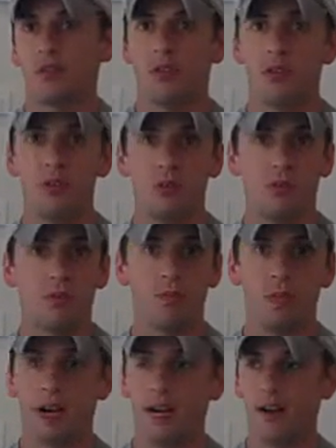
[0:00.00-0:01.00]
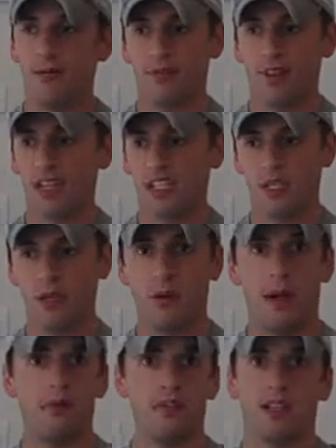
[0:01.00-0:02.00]
or a new hot flashy
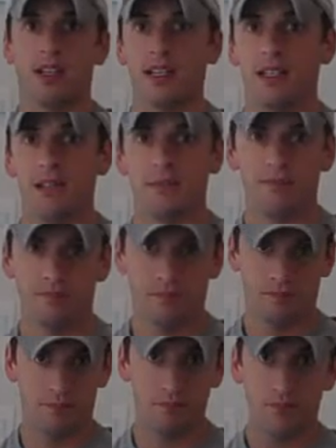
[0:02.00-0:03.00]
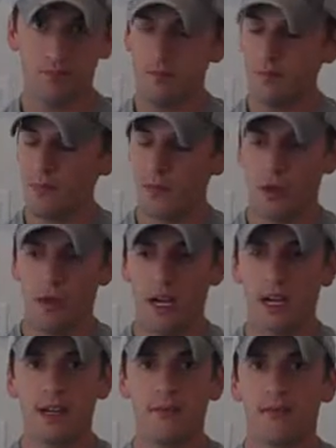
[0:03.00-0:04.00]
website or
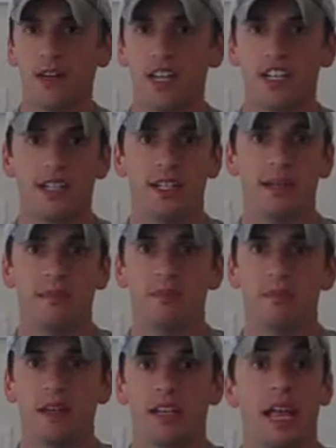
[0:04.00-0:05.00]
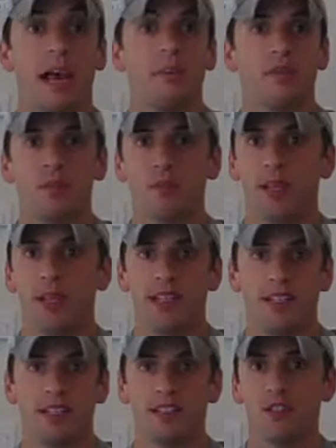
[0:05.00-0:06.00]
hot flashy capture
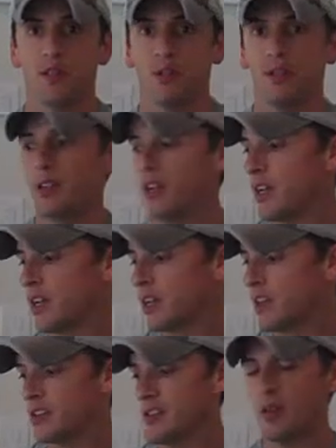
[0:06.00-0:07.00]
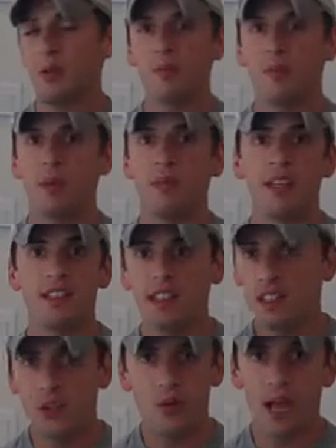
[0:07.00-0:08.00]
page or some
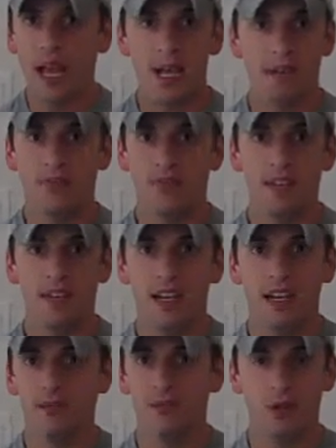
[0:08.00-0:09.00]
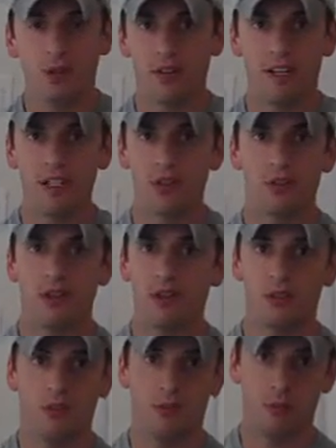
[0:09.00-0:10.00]
amazing new app for the iPhone or
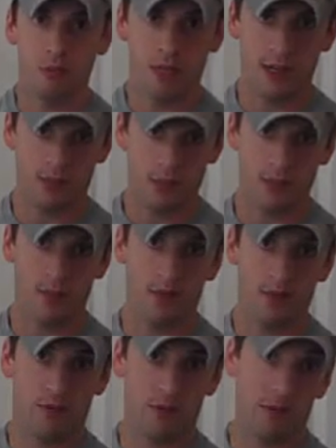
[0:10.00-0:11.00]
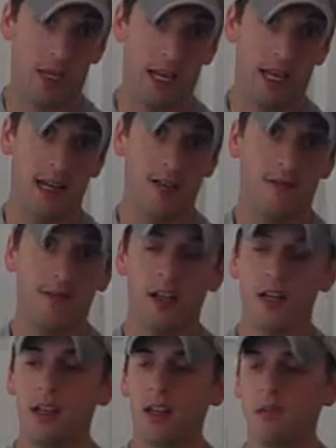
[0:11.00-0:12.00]
Android or whatever smartphone you have.
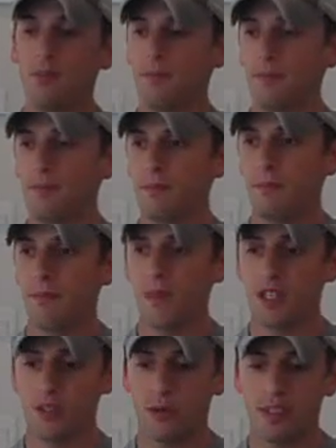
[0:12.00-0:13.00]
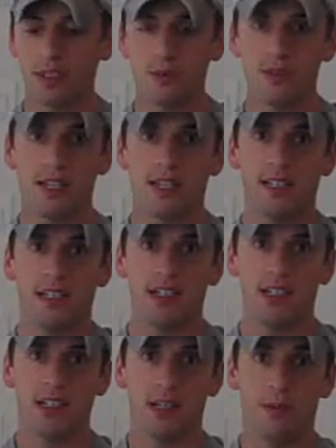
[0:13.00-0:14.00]
There's always new
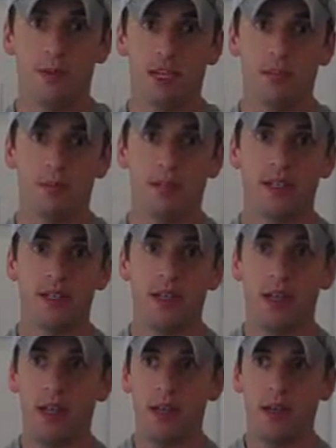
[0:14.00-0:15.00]
technologies coming out, but